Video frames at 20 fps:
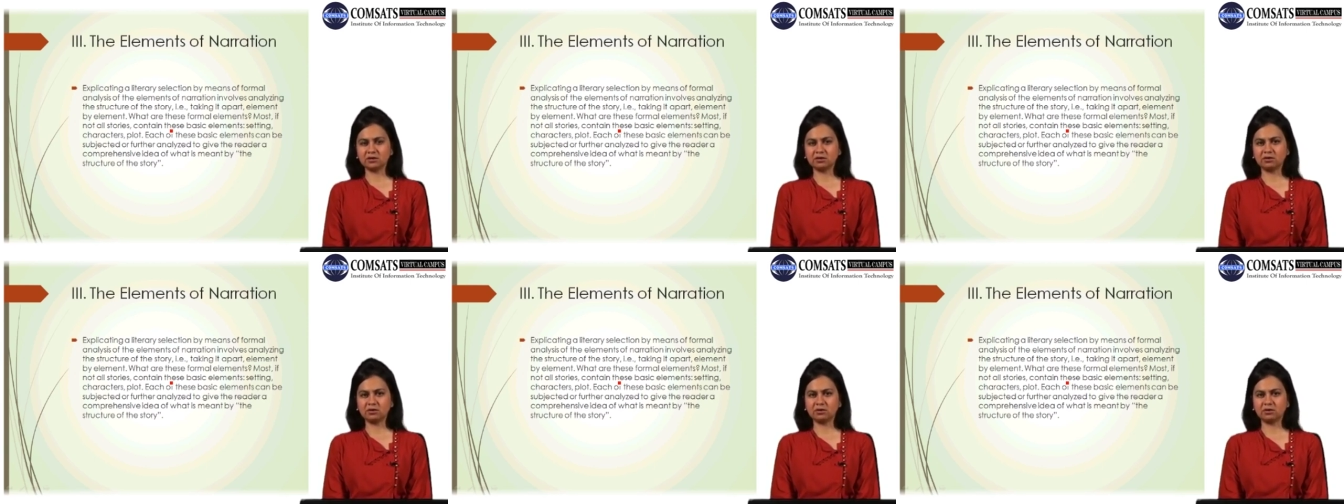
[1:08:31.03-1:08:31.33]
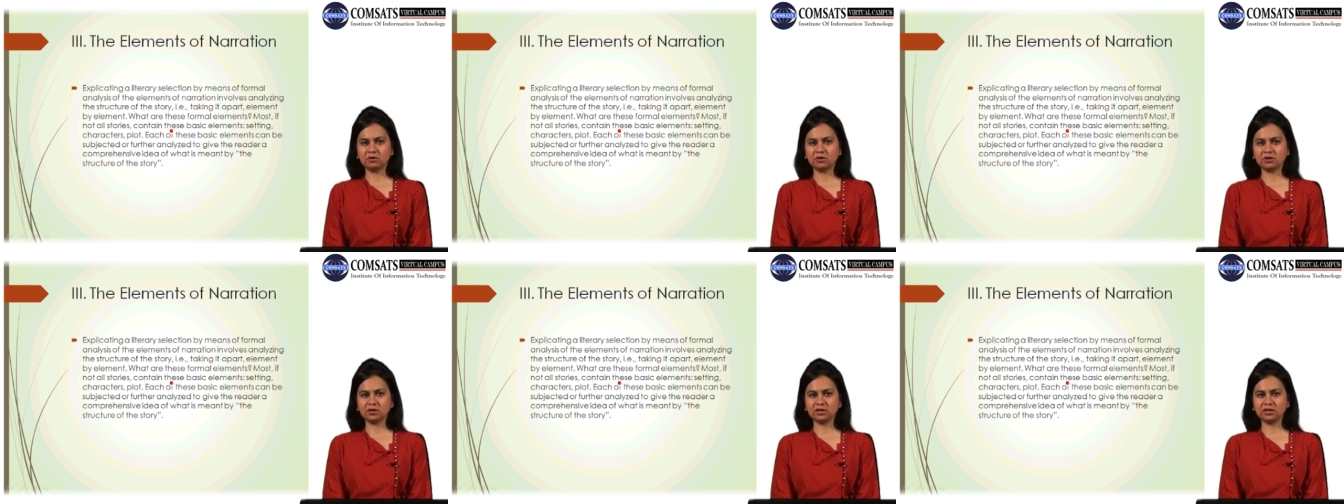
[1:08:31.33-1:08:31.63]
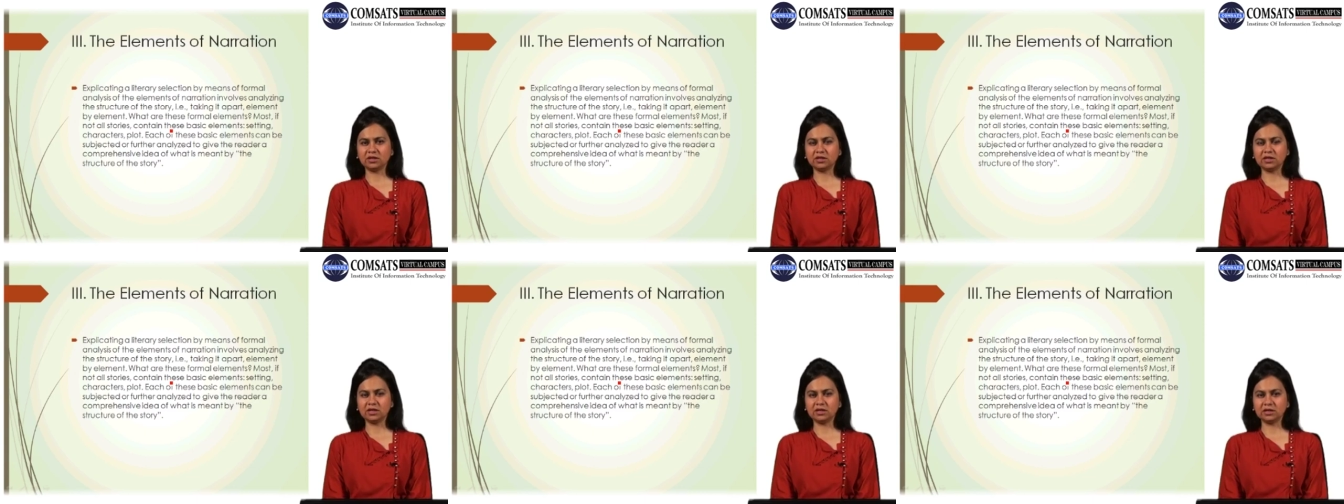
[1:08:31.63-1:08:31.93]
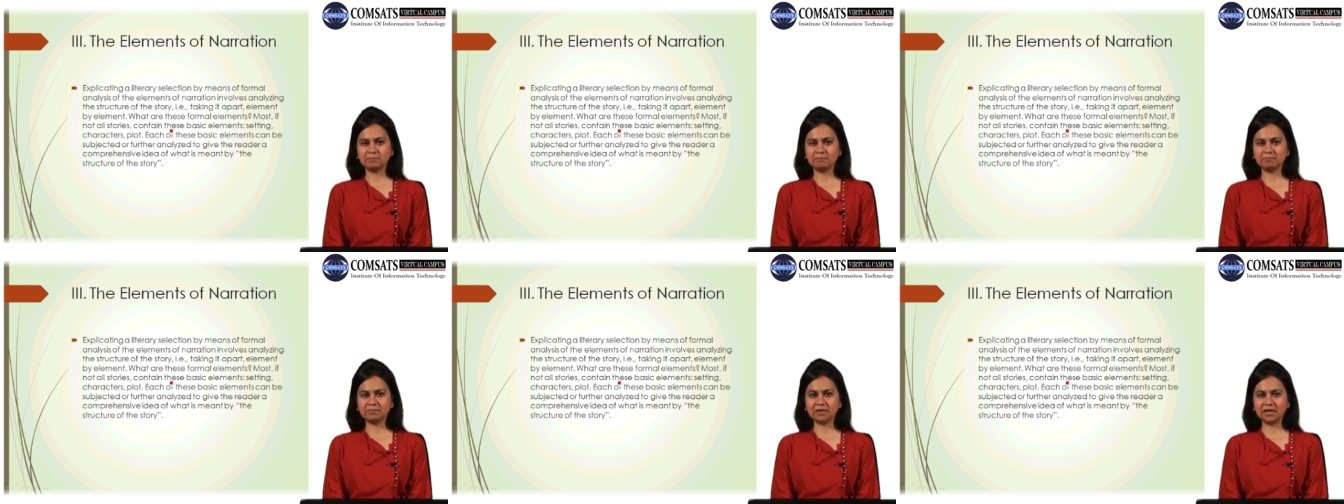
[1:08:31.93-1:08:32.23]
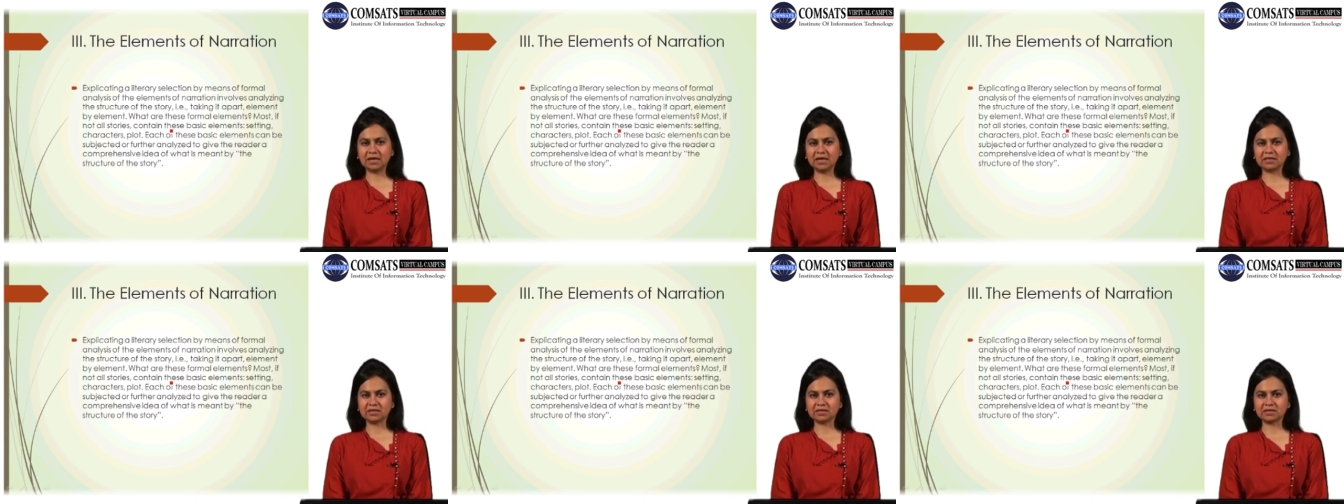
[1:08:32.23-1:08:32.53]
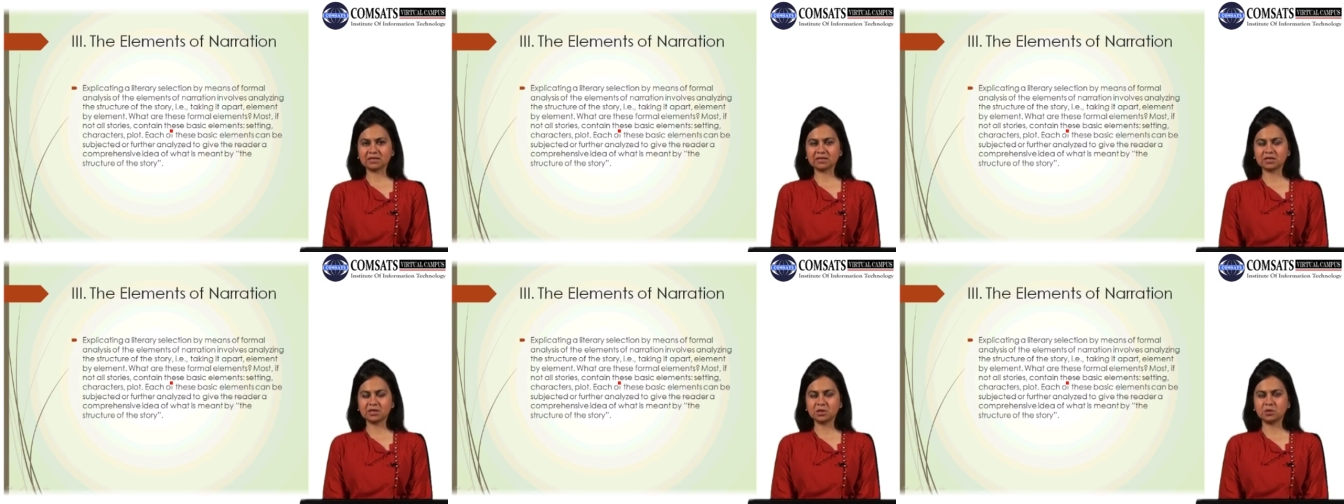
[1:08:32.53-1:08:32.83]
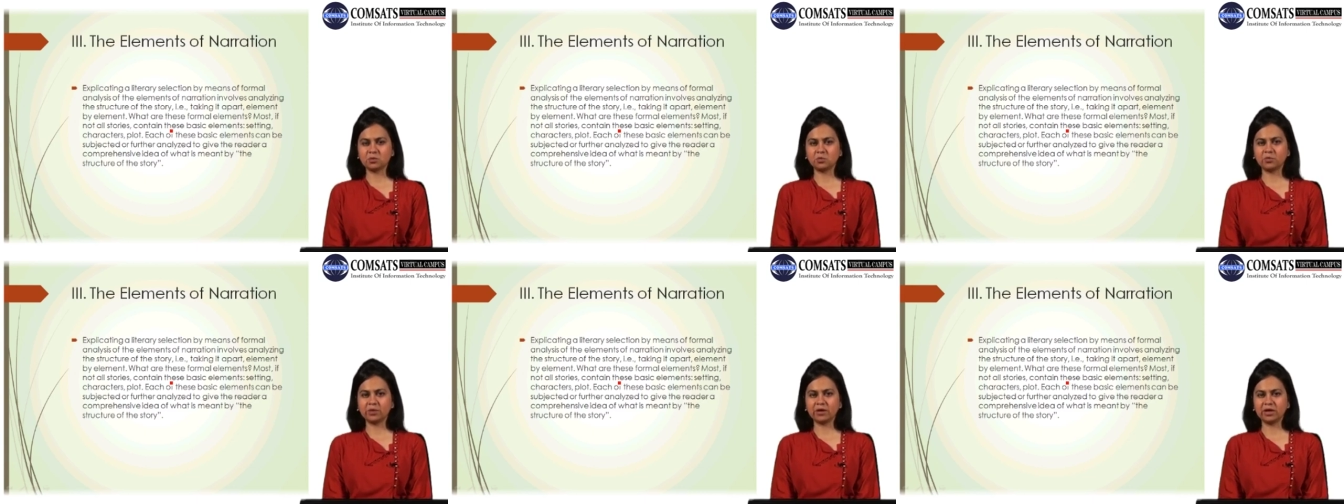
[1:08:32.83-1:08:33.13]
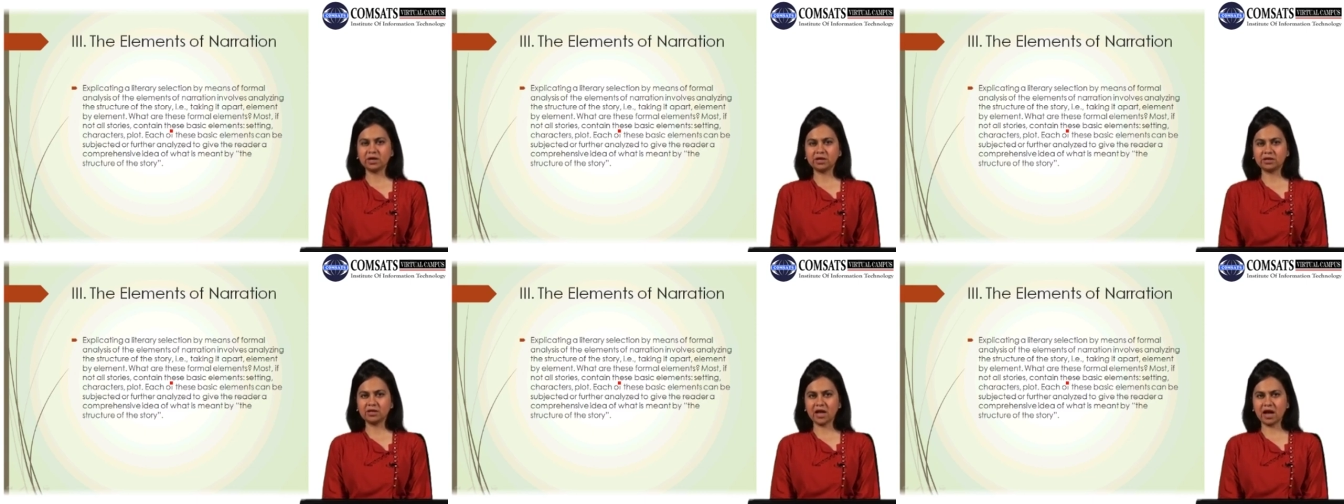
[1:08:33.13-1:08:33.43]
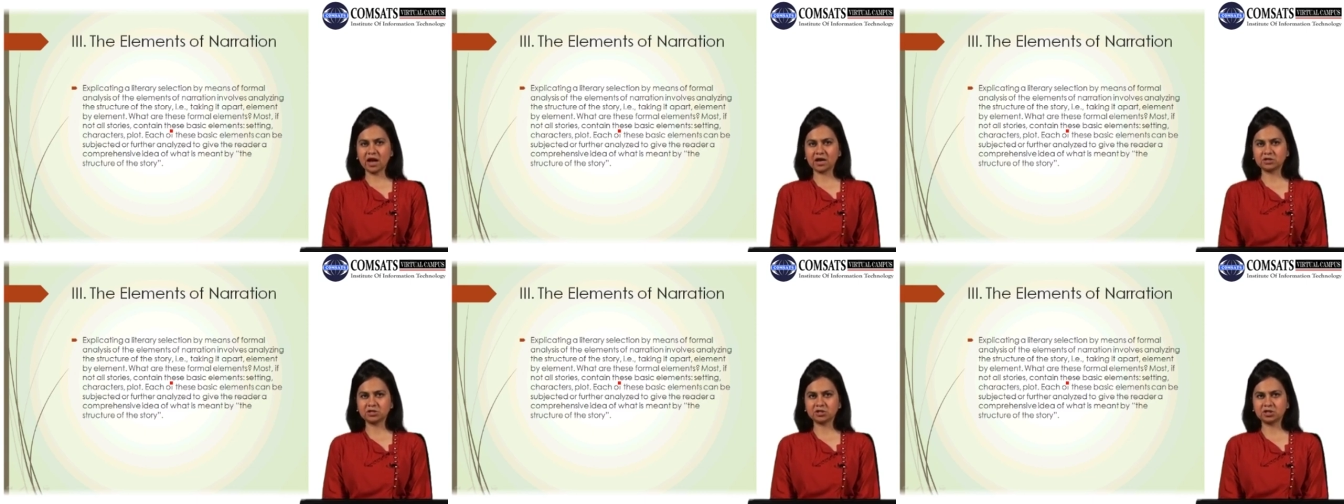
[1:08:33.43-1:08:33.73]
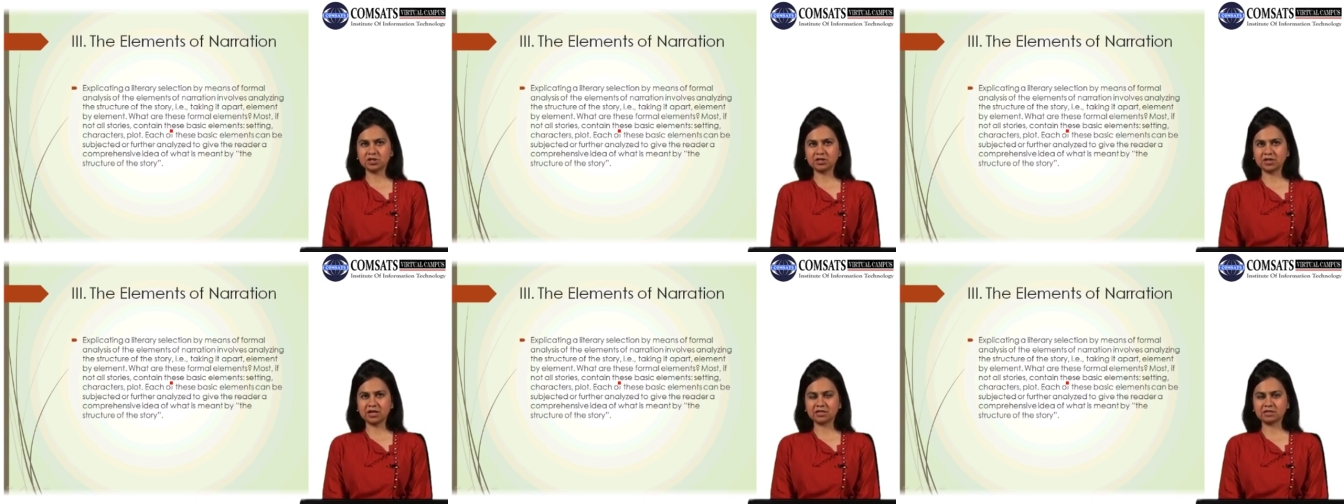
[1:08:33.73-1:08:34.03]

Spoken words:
or the place where the action